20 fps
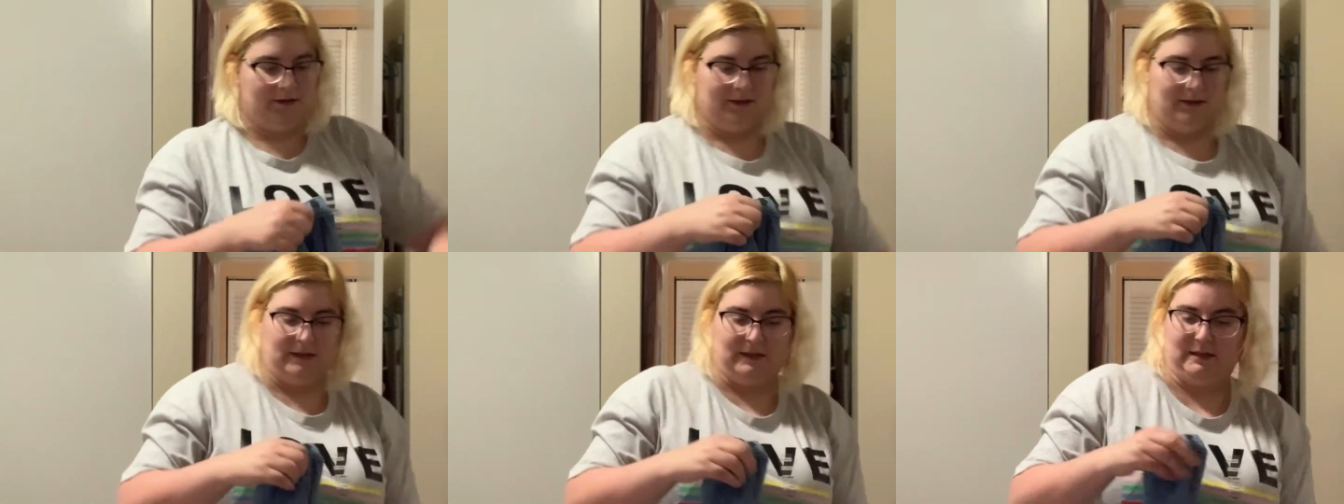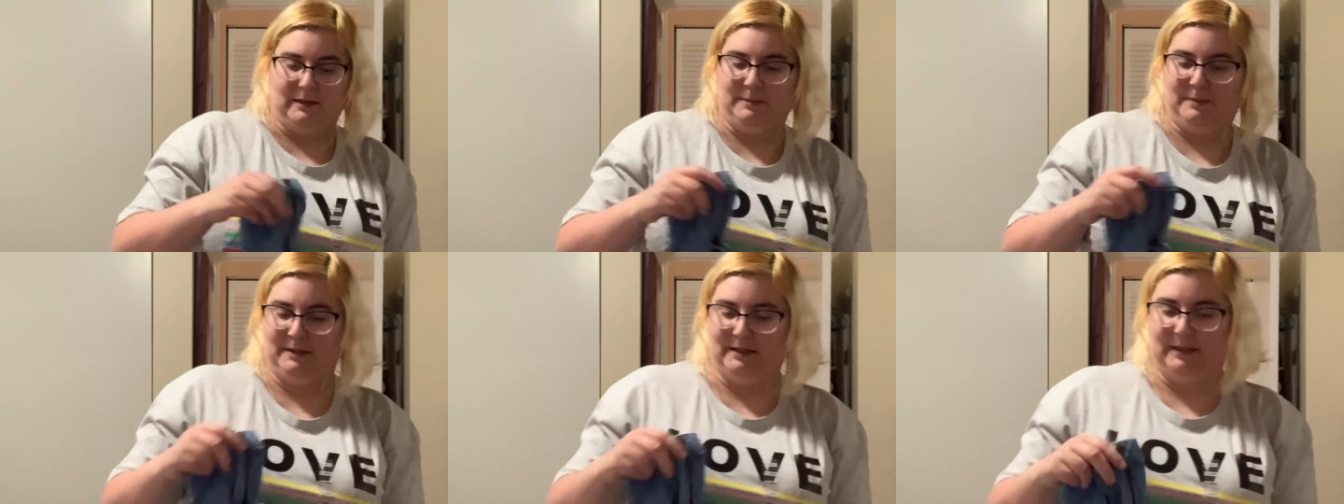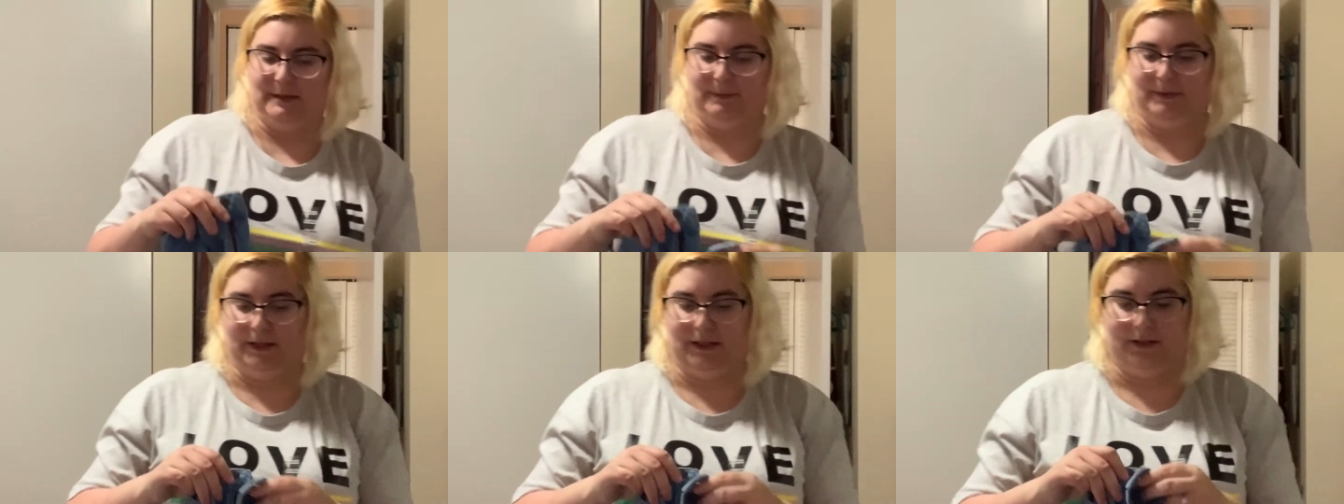like, let me
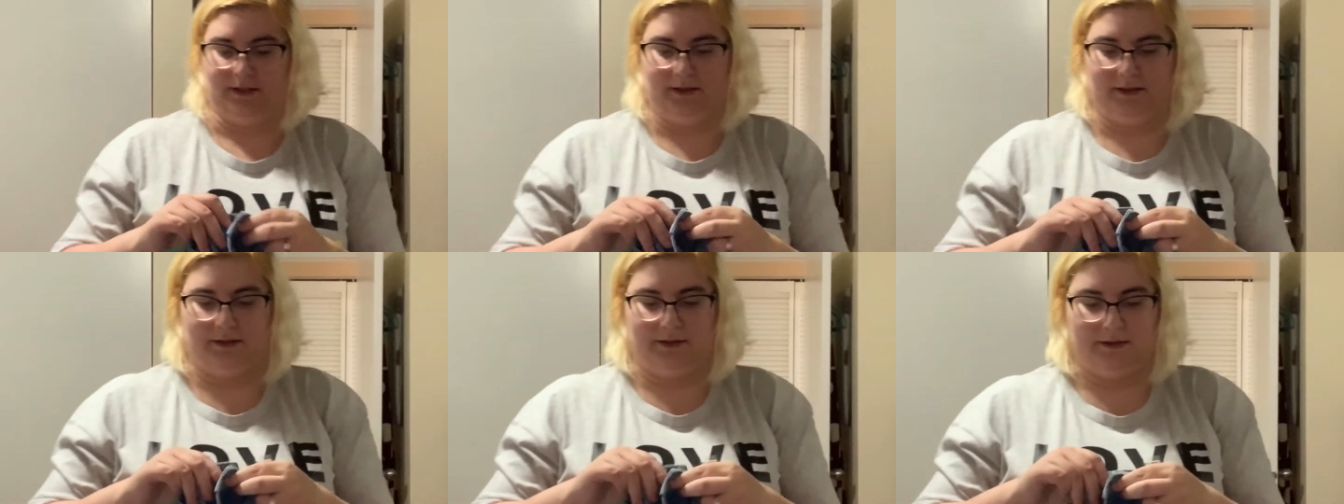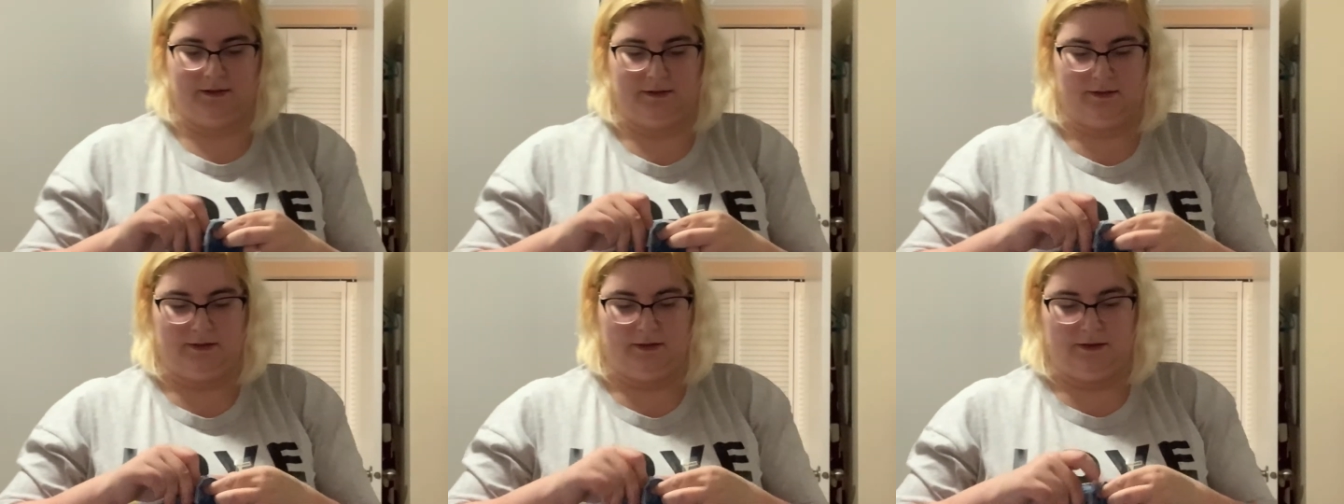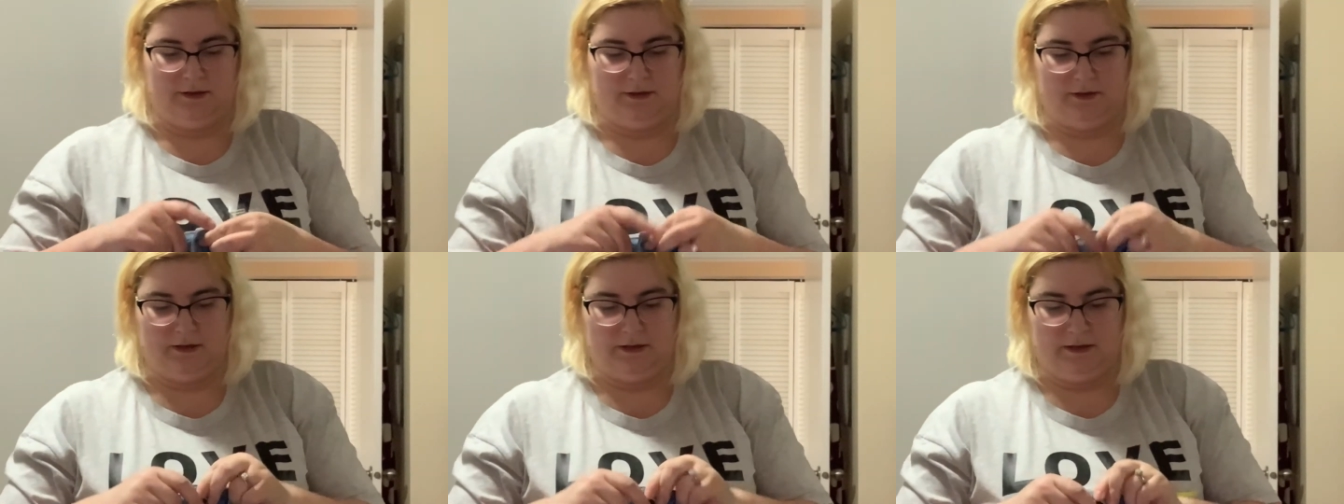zip this.
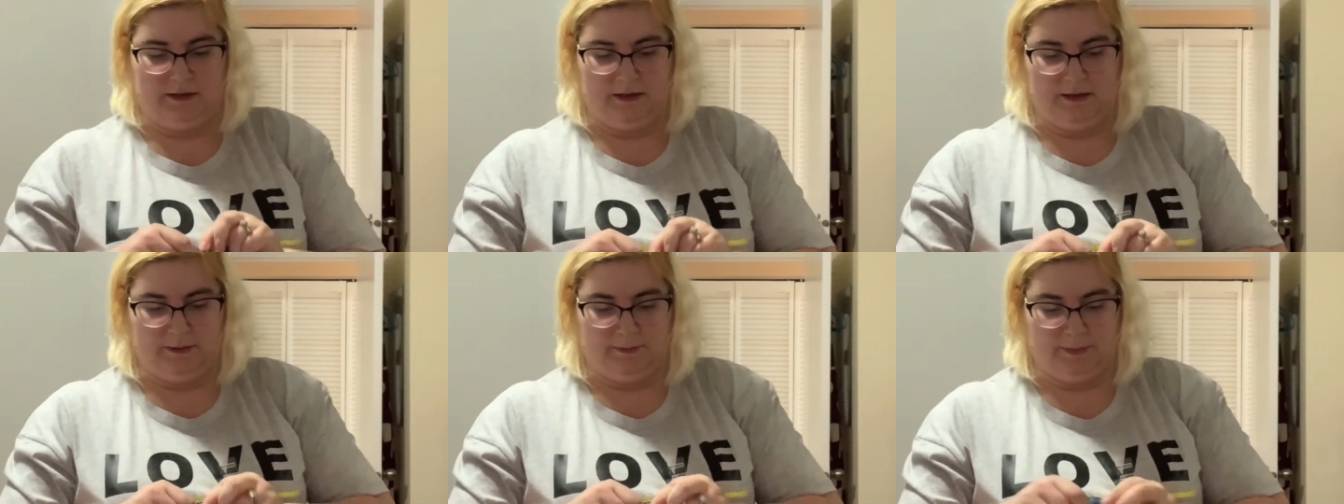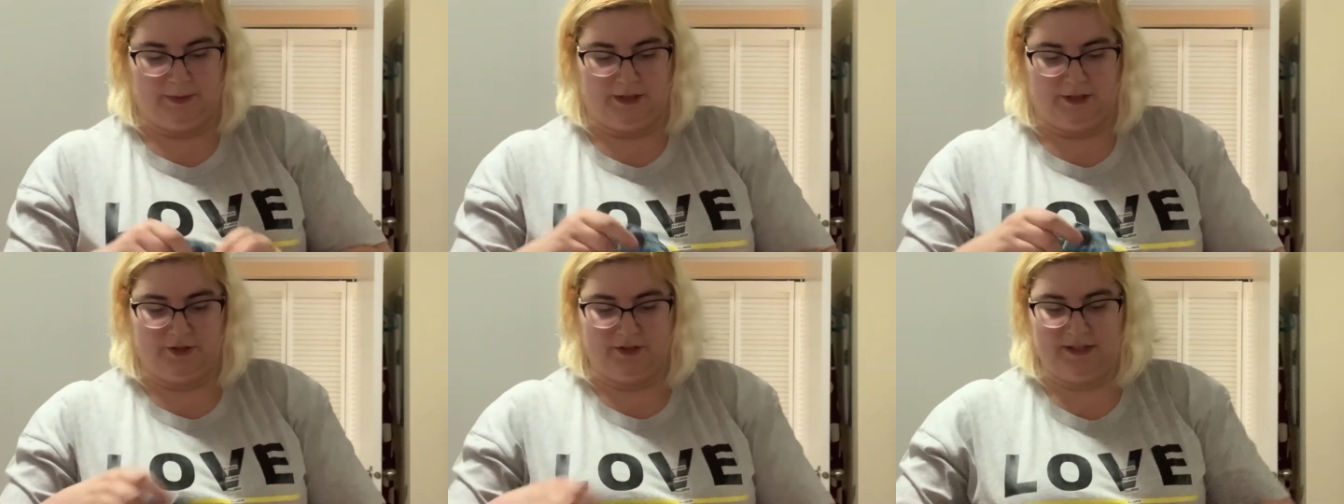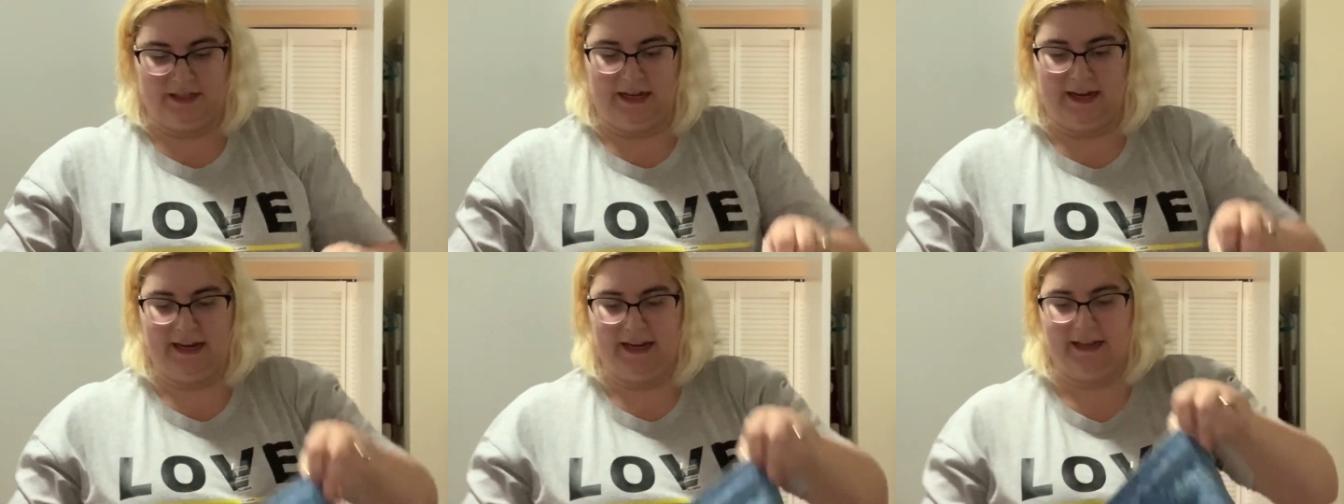But they're
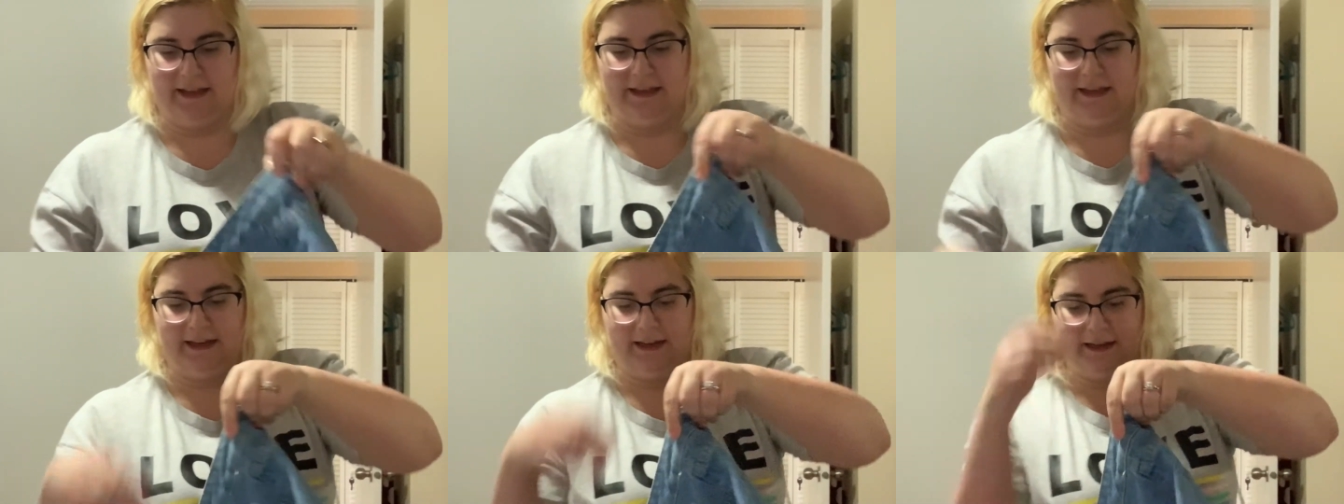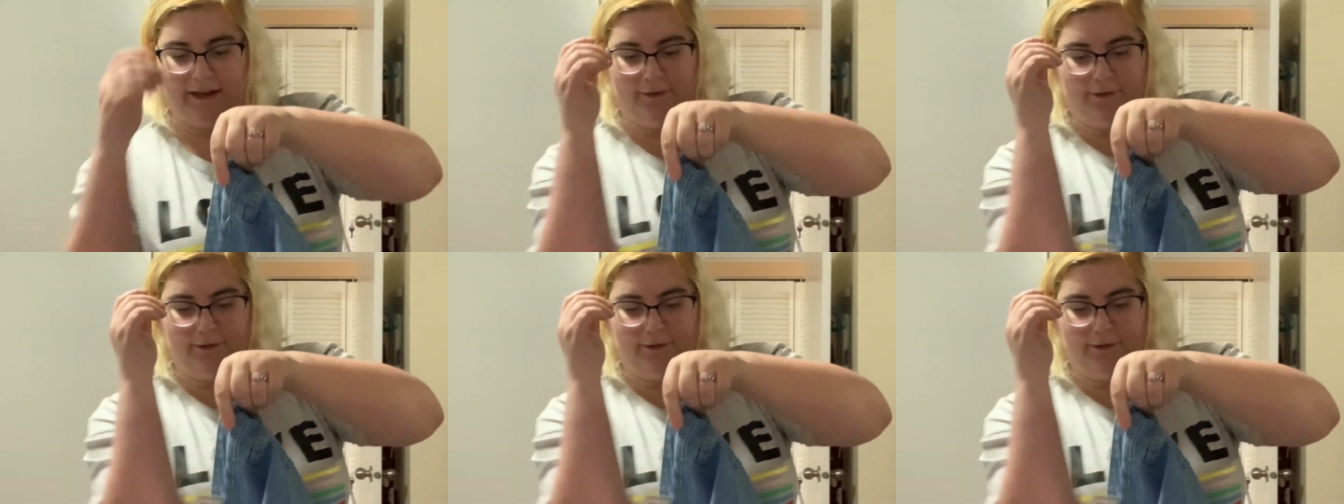saying, like,